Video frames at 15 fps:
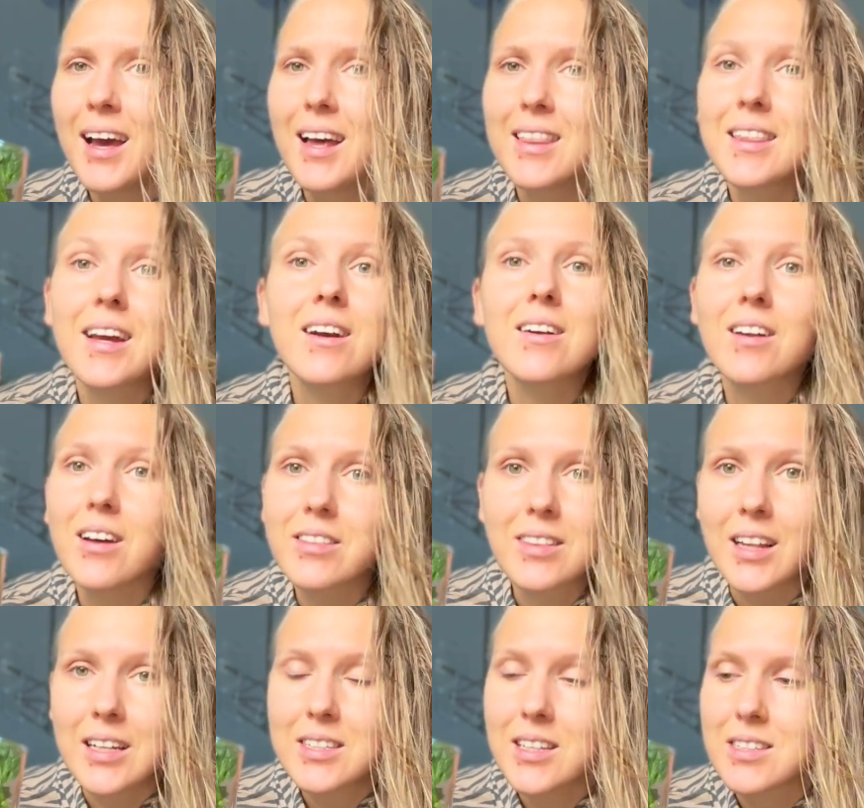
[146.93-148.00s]
They're not
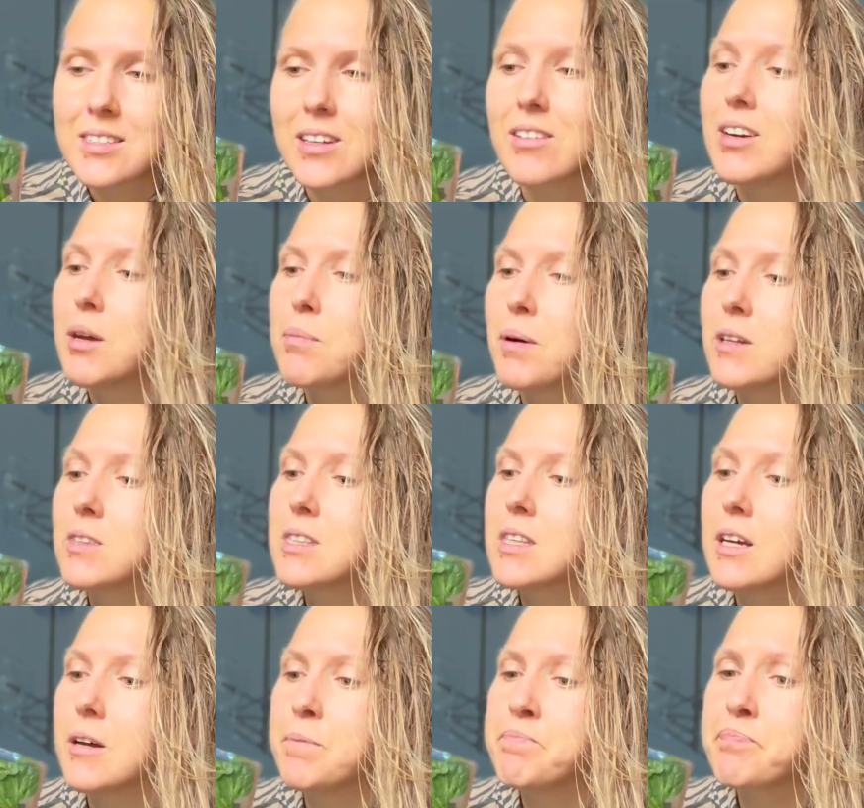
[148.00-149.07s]
necessary, but
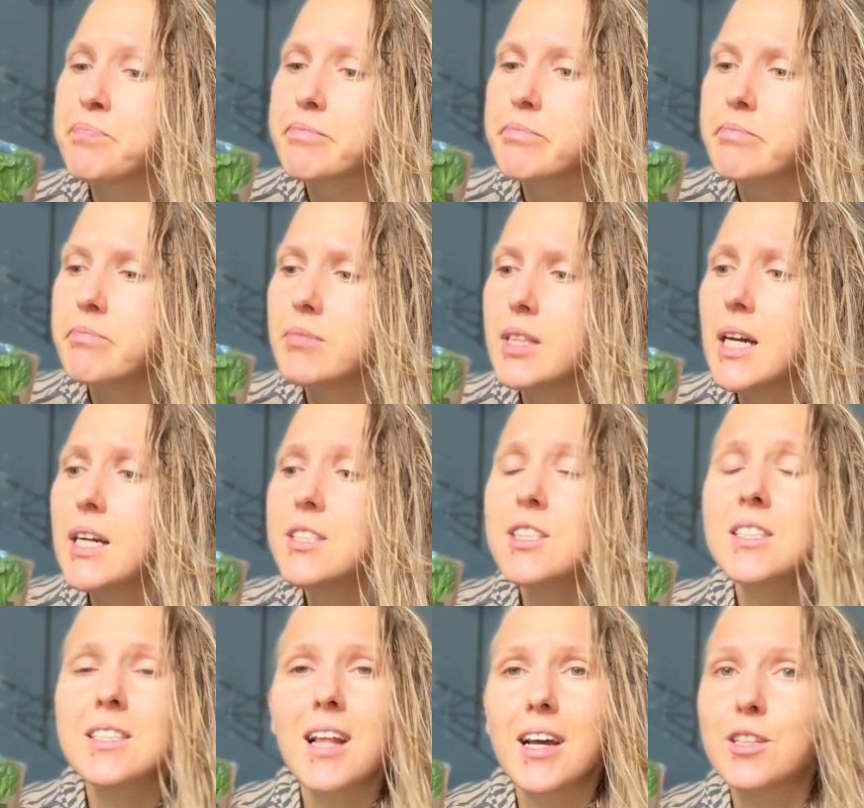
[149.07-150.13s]
I
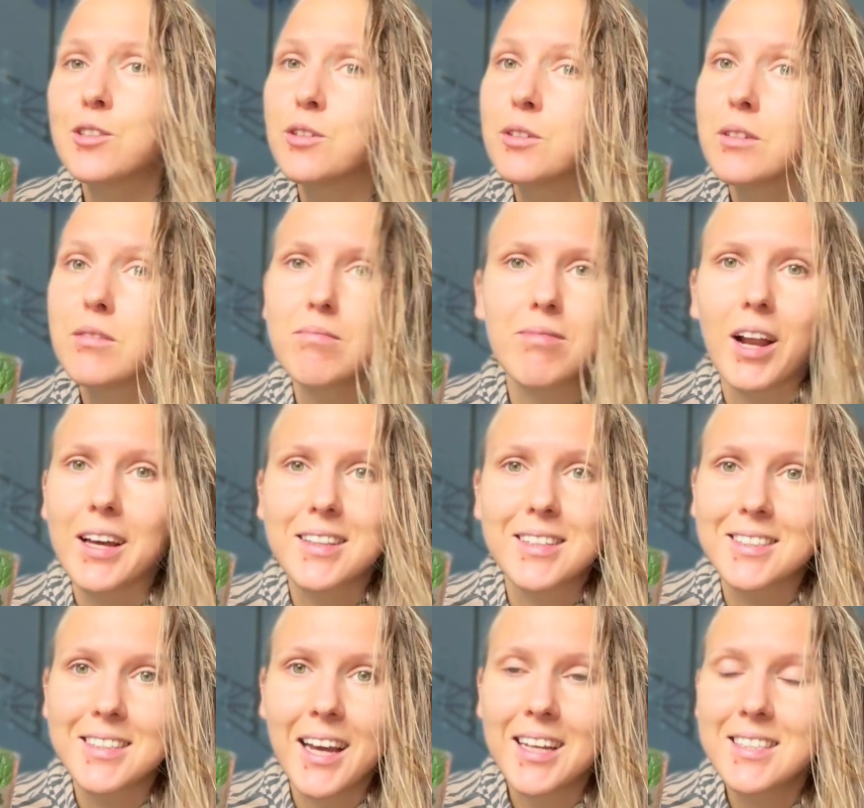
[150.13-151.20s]
just like to
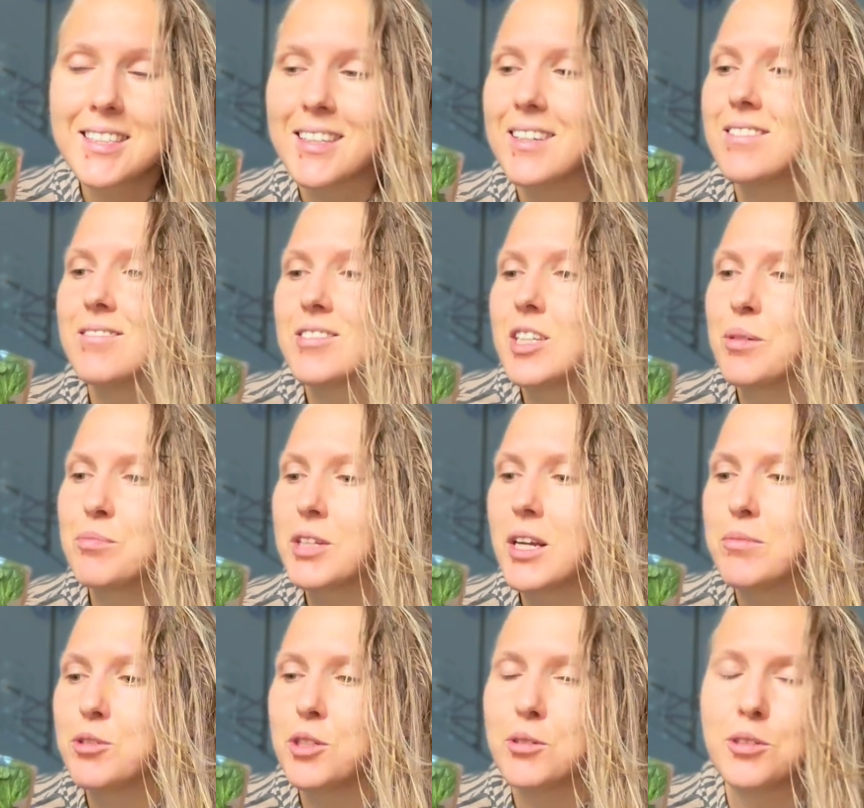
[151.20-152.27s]
taste them.
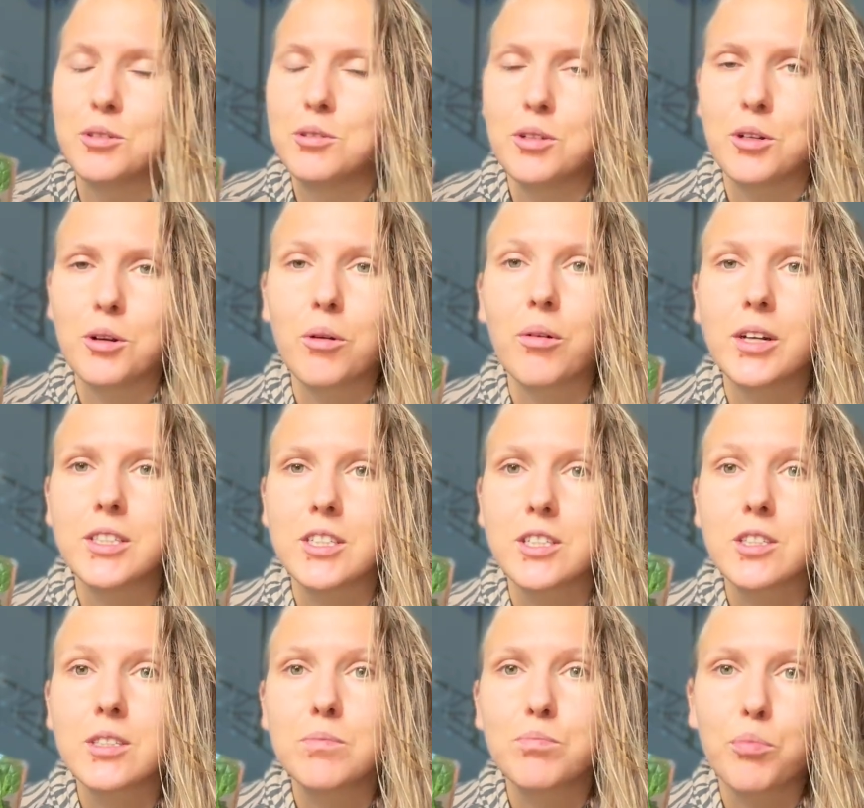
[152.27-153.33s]
Sometimes I
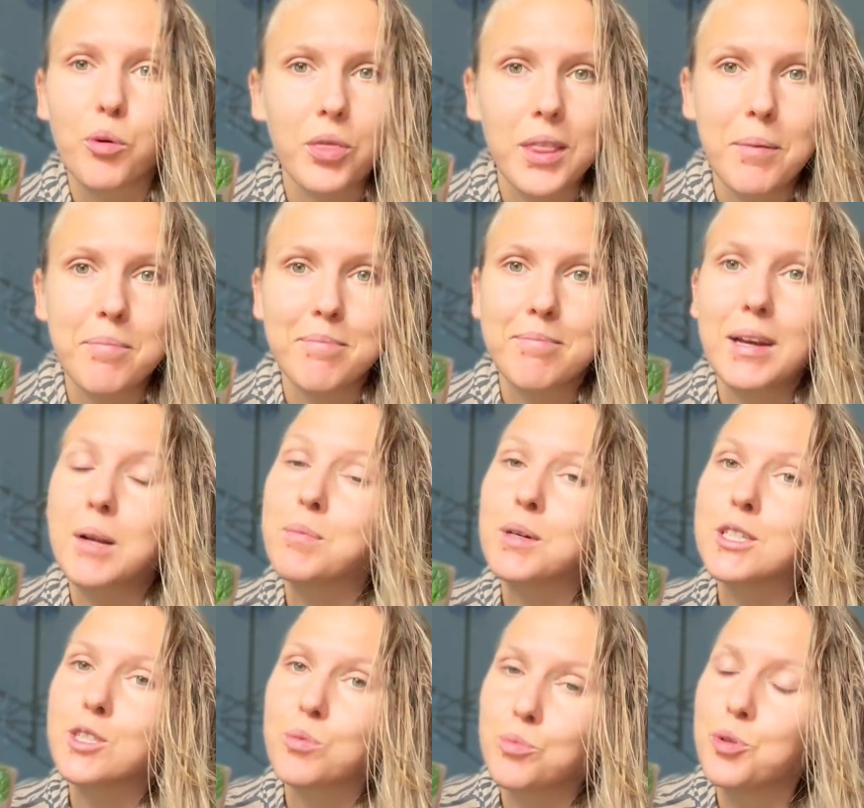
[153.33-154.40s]
just put them in my
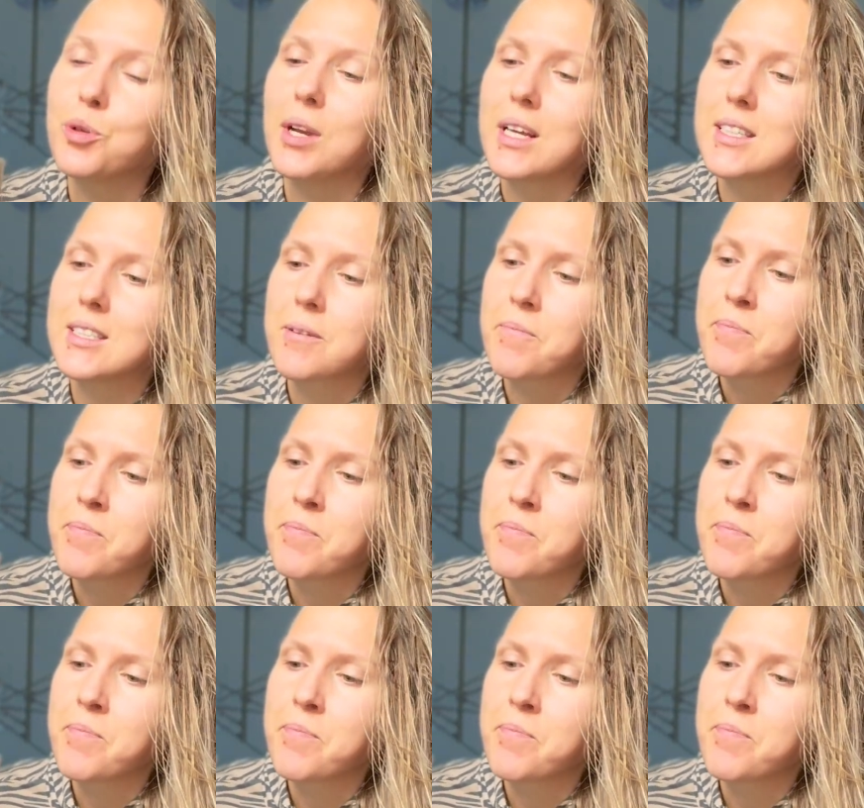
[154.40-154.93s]
smoothies.